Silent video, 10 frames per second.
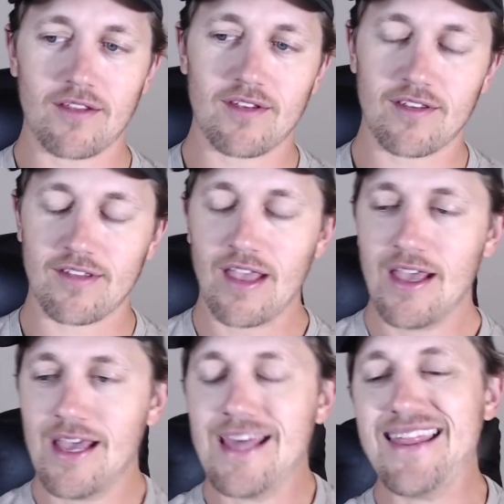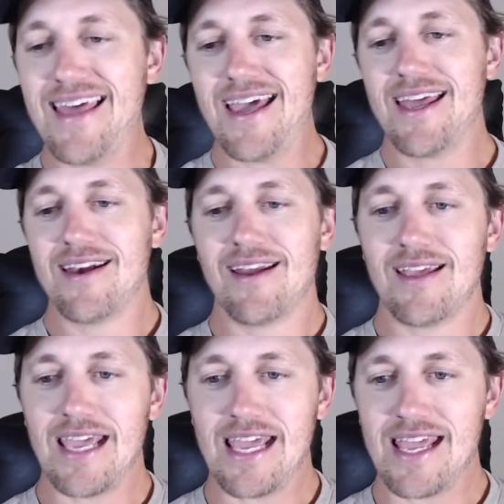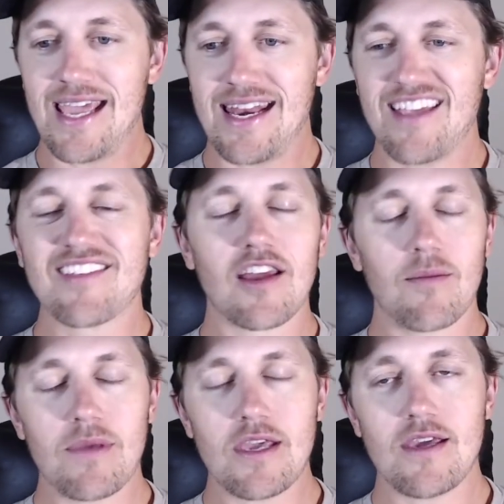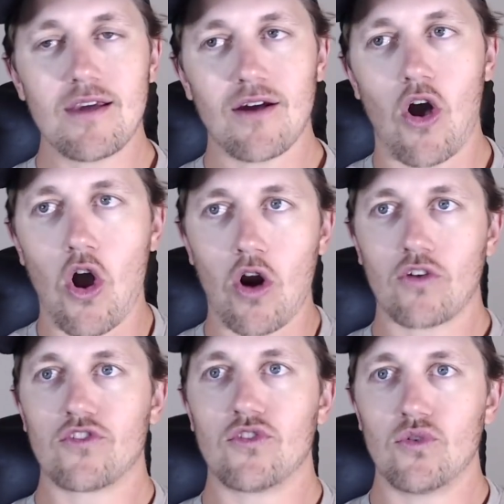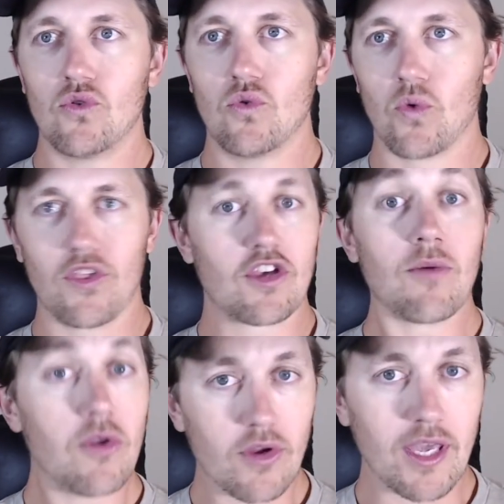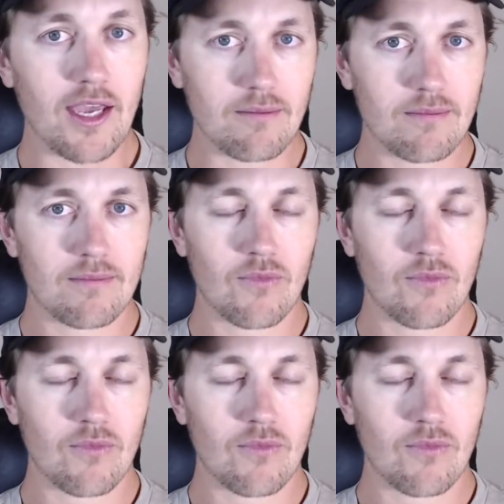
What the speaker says: this, then it is going to be hard to really communicate.